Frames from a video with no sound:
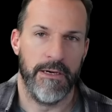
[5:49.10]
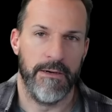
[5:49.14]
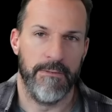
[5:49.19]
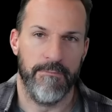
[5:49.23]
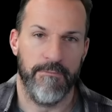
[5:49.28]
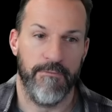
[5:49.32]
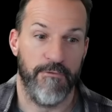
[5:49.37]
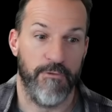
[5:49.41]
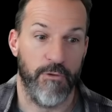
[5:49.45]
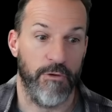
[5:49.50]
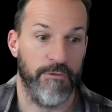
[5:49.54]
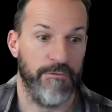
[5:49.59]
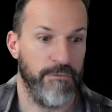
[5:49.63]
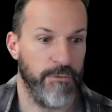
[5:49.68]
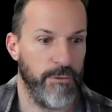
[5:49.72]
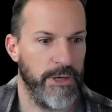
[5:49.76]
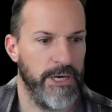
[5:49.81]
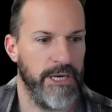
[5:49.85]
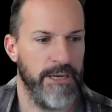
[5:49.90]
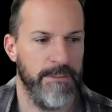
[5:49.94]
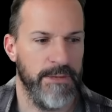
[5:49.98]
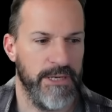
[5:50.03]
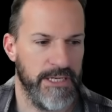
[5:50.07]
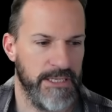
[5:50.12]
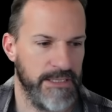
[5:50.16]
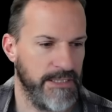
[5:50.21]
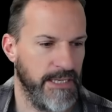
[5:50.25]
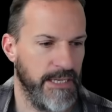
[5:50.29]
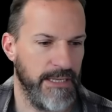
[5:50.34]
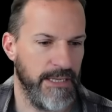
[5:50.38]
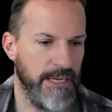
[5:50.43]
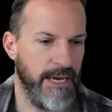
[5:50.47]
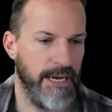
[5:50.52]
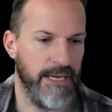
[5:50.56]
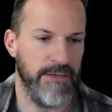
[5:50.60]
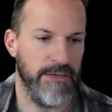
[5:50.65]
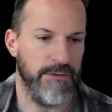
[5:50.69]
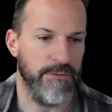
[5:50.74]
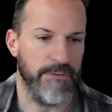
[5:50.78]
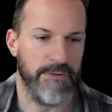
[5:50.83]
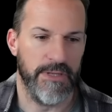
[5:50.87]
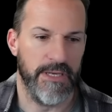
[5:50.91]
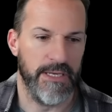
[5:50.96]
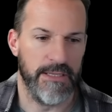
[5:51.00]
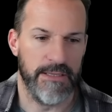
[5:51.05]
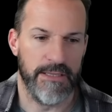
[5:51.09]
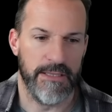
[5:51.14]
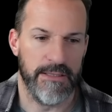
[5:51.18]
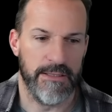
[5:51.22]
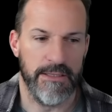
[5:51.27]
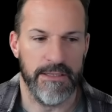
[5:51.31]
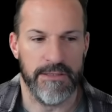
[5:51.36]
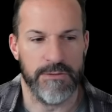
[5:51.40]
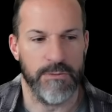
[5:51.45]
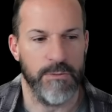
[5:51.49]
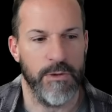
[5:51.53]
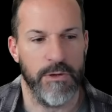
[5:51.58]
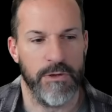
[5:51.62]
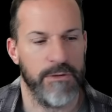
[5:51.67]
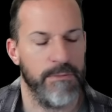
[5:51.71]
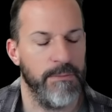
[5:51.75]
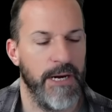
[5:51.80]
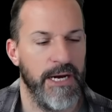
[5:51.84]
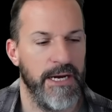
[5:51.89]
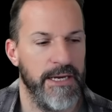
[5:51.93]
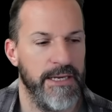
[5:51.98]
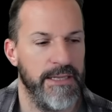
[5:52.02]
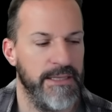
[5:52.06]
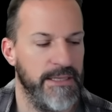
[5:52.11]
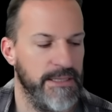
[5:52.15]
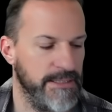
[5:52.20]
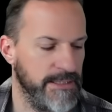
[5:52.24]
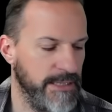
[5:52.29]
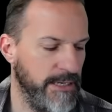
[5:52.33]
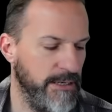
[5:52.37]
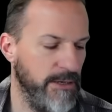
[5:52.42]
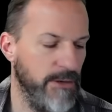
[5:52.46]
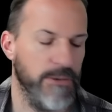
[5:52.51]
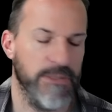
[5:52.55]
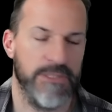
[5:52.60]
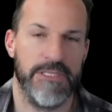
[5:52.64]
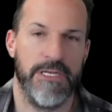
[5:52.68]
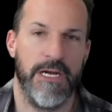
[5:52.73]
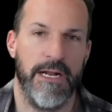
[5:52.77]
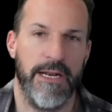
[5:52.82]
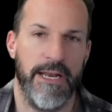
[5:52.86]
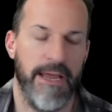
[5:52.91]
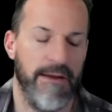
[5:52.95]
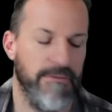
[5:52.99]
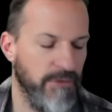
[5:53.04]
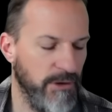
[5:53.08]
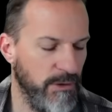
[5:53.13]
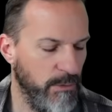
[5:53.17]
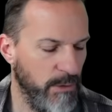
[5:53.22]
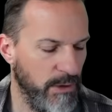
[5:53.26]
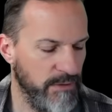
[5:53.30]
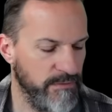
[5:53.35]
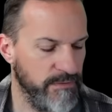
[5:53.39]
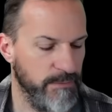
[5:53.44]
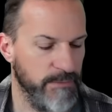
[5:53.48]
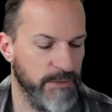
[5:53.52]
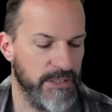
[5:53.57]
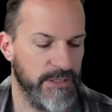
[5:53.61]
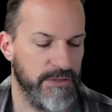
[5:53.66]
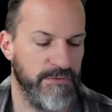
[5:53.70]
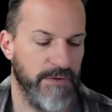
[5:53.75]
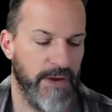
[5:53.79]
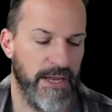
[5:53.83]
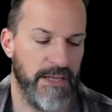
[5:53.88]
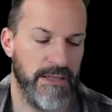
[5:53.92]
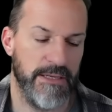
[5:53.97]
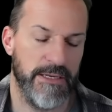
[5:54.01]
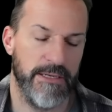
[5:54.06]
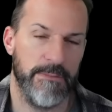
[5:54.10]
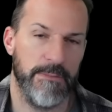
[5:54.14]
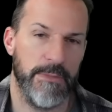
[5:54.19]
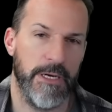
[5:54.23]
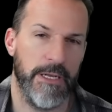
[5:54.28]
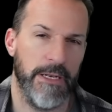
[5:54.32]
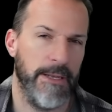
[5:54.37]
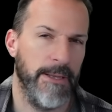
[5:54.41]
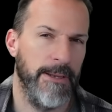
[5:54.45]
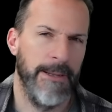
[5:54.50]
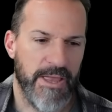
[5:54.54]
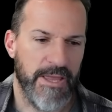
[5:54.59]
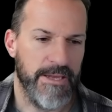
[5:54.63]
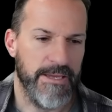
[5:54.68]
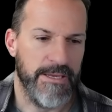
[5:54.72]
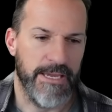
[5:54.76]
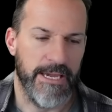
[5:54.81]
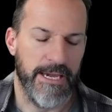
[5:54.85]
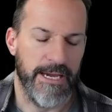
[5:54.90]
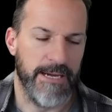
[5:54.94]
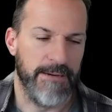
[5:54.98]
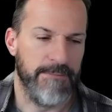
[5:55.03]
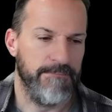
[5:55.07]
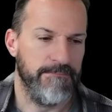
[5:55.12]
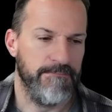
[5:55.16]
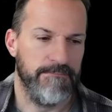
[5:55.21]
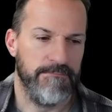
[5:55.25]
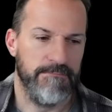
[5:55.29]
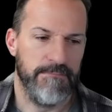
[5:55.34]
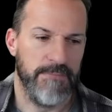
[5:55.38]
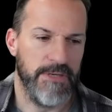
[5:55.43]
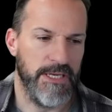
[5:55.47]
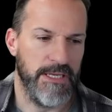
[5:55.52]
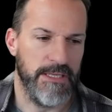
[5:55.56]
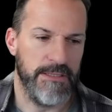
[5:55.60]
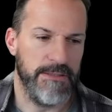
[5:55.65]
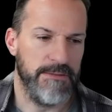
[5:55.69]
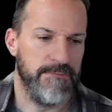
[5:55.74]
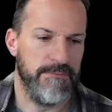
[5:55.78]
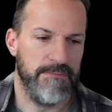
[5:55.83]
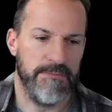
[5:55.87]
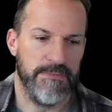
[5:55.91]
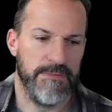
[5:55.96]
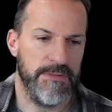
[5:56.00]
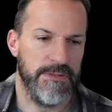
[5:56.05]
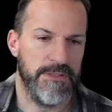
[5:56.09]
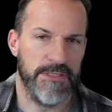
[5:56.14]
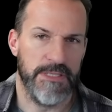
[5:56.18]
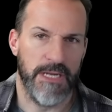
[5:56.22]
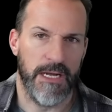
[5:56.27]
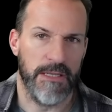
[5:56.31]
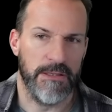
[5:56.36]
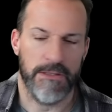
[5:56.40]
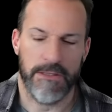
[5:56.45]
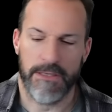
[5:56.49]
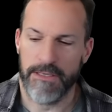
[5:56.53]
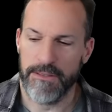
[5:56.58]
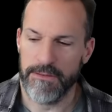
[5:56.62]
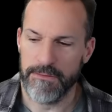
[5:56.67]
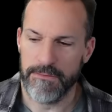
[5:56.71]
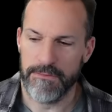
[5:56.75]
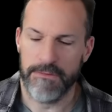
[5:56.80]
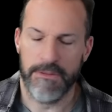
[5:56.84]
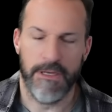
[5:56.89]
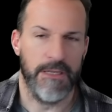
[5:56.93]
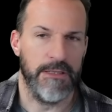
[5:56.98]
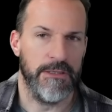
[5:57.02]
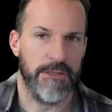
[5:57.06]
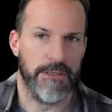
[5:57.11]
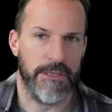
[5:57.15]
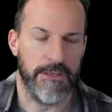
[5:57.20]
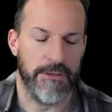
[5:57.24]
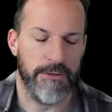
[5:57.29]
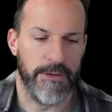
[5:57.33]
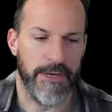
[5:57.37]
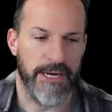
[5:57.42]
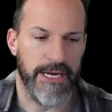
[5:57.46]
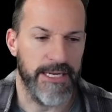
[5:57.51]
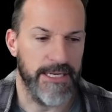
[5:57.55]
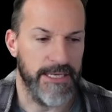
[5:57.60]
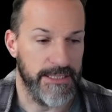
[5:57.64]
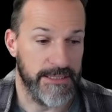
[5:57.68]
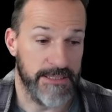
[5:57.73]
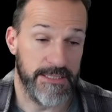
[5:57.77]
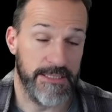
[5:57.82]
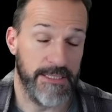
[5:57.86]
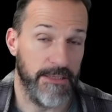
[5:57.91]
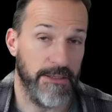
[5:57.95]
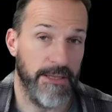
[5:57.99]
for free, because I don't think that it's worth buying these. I know it's not every one of them that's failing, but yeah, it's not looking great. It's still